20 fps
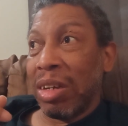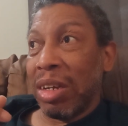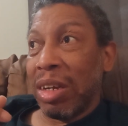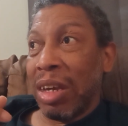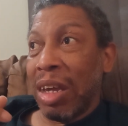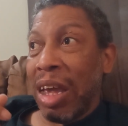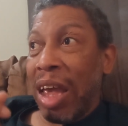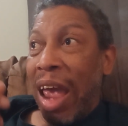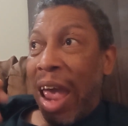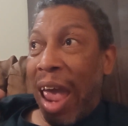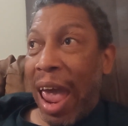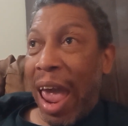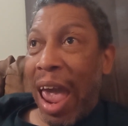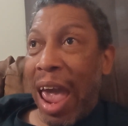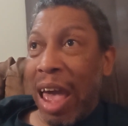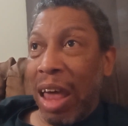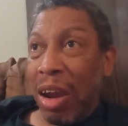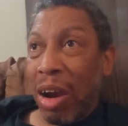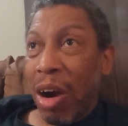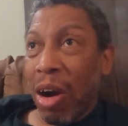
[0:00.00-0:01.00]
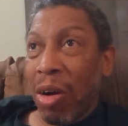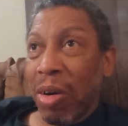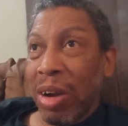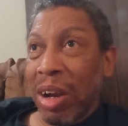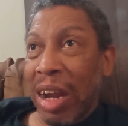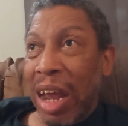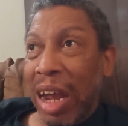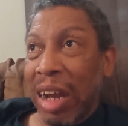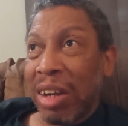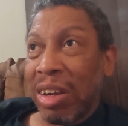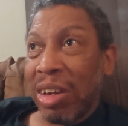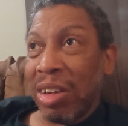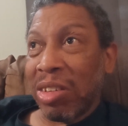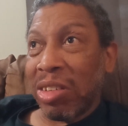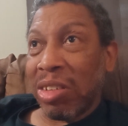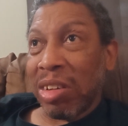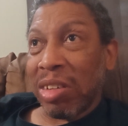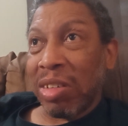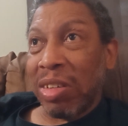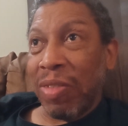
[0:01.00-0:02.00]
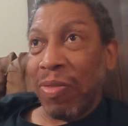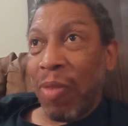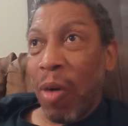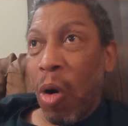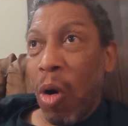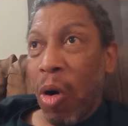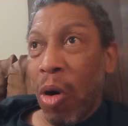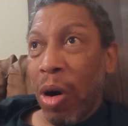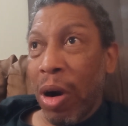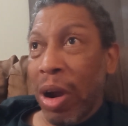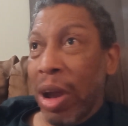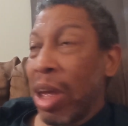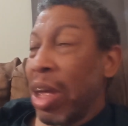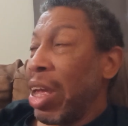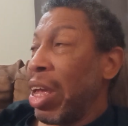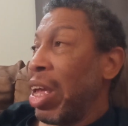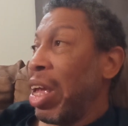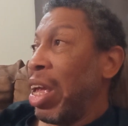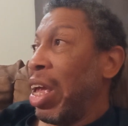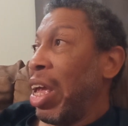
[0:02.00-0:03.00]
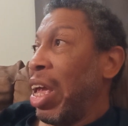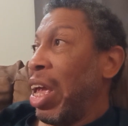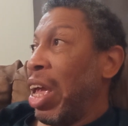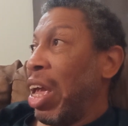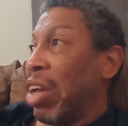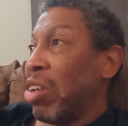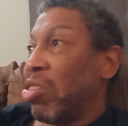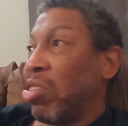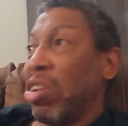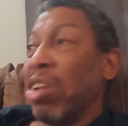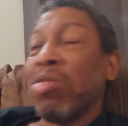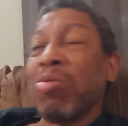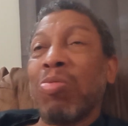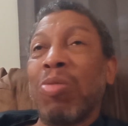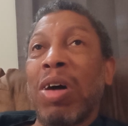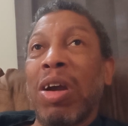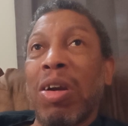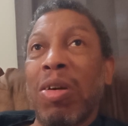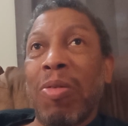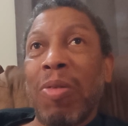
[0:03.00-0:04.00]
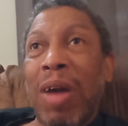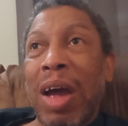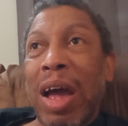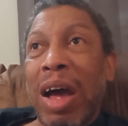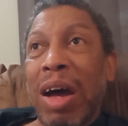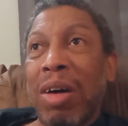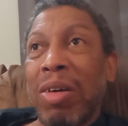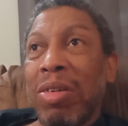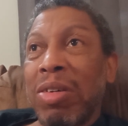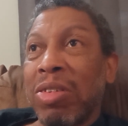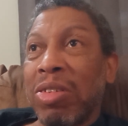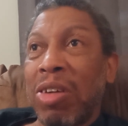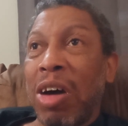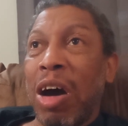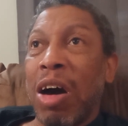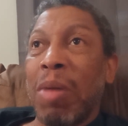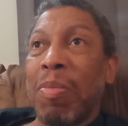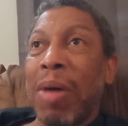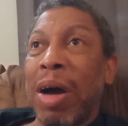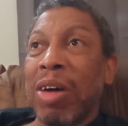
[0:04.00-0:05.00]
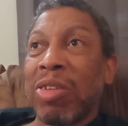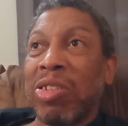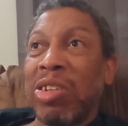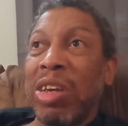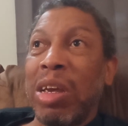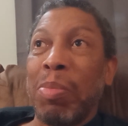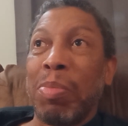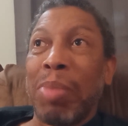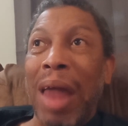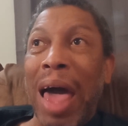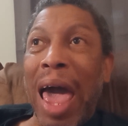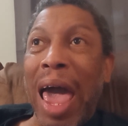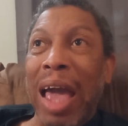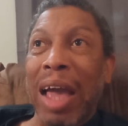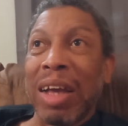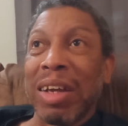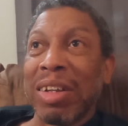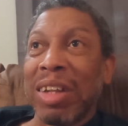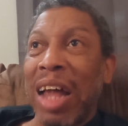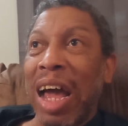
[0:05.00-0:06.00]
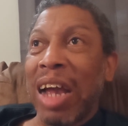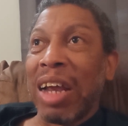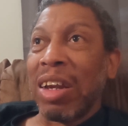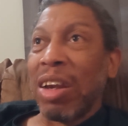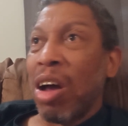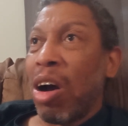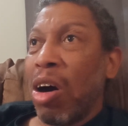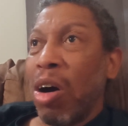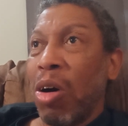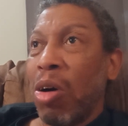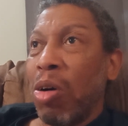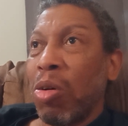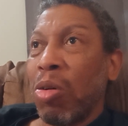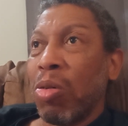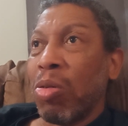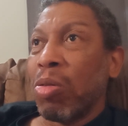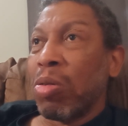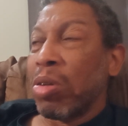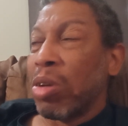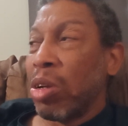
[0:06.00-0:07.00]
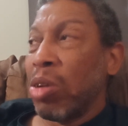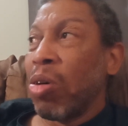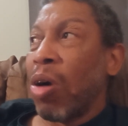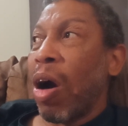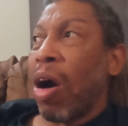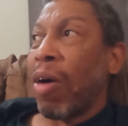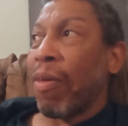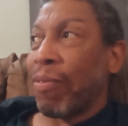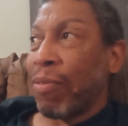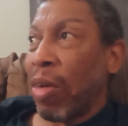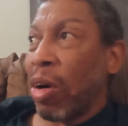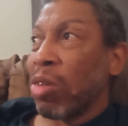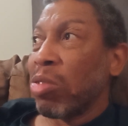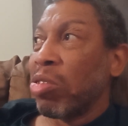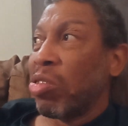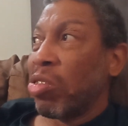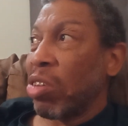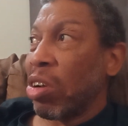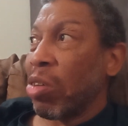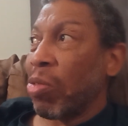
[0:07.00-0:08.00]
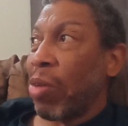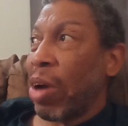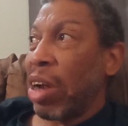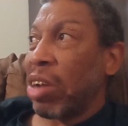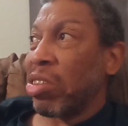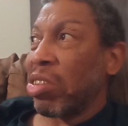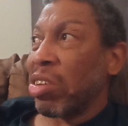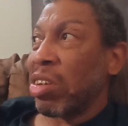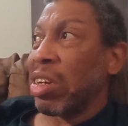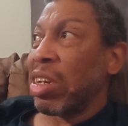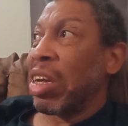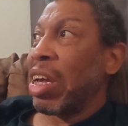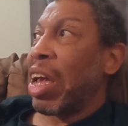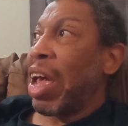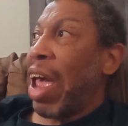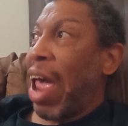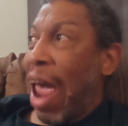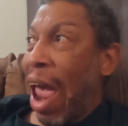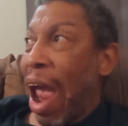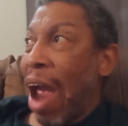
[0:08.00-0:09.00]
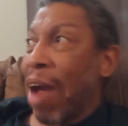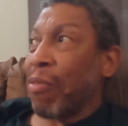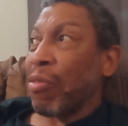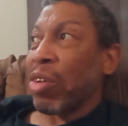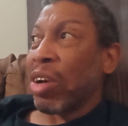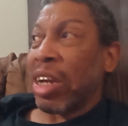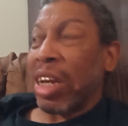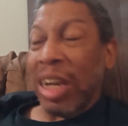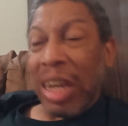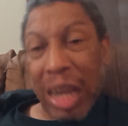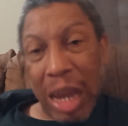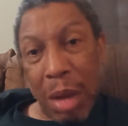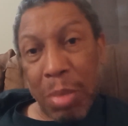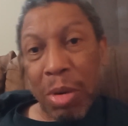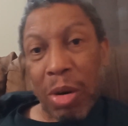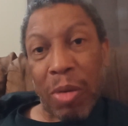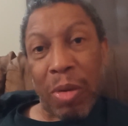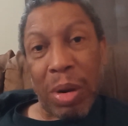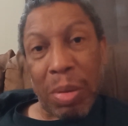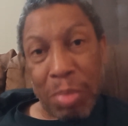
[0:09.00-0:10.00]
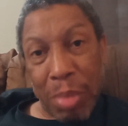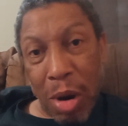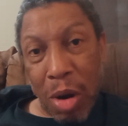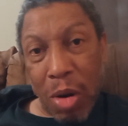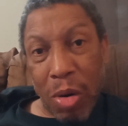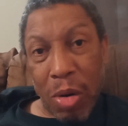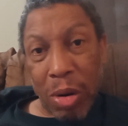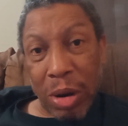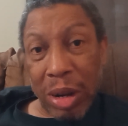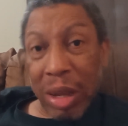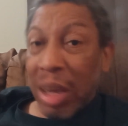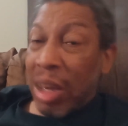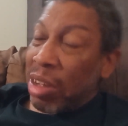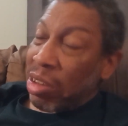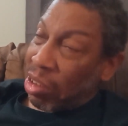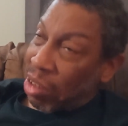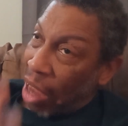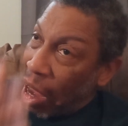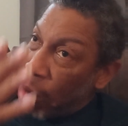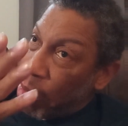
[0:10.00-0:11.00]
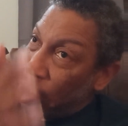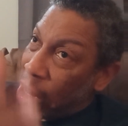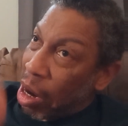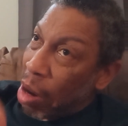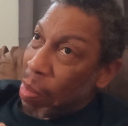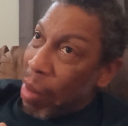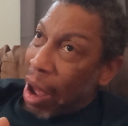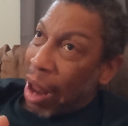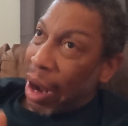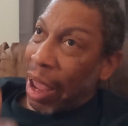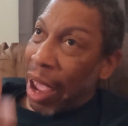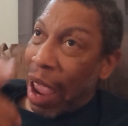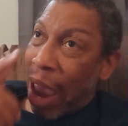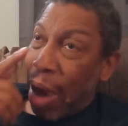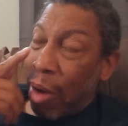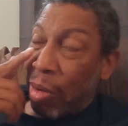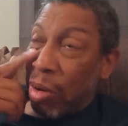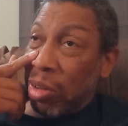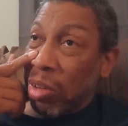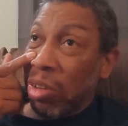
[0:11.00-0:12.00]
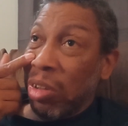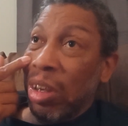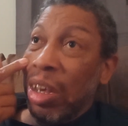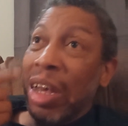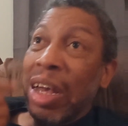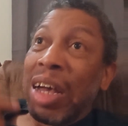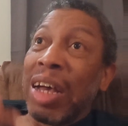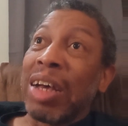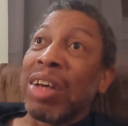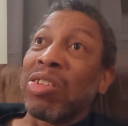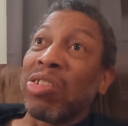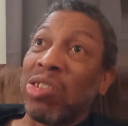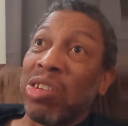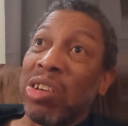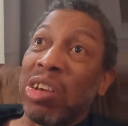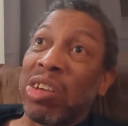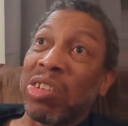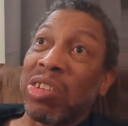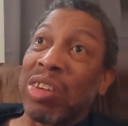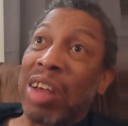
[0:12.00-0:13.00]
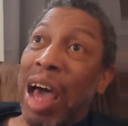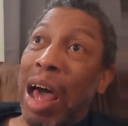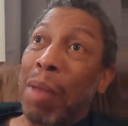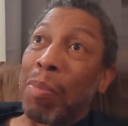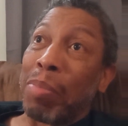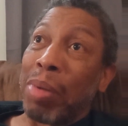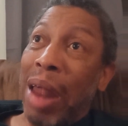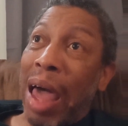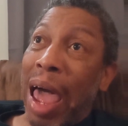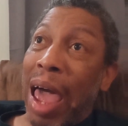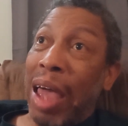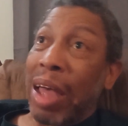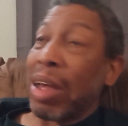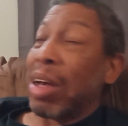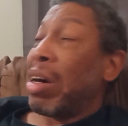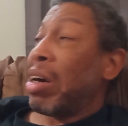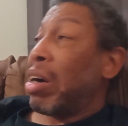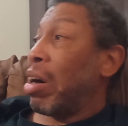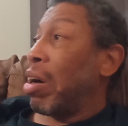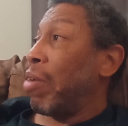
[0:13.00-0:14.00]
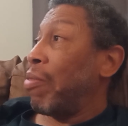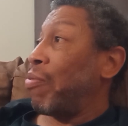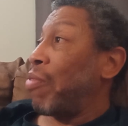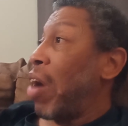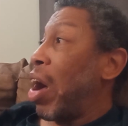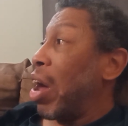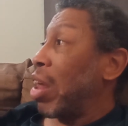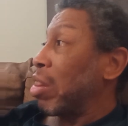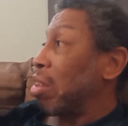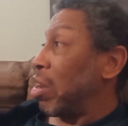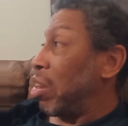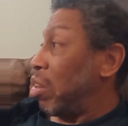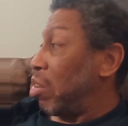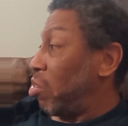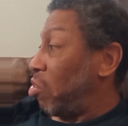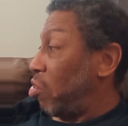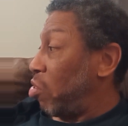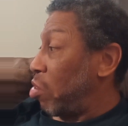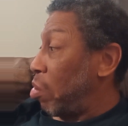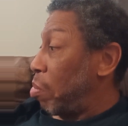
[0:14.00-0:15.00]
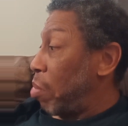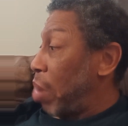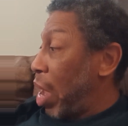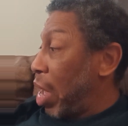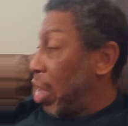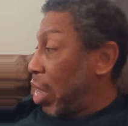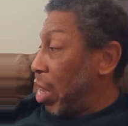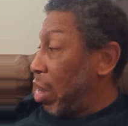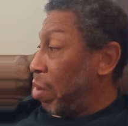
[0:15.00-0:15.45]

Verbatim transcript: had her in 1964, and she's running around talking about she black. It's like, no, you are first generation African immigrant born. Same with Kamala Harris. She is not black. Her father is Jamaican